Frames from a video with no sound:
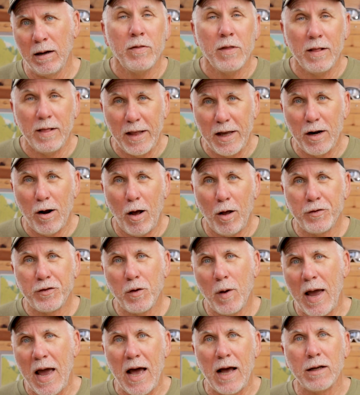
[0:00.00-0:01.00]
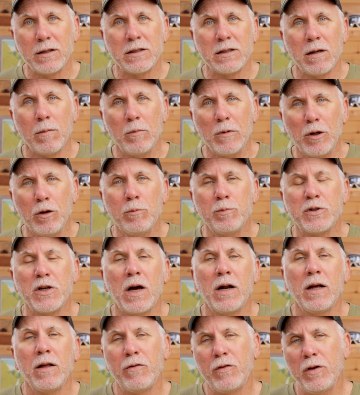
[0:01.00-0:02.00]
The lid also has some loops
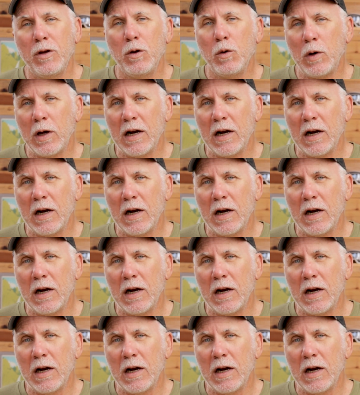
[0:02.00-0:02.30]
on it so you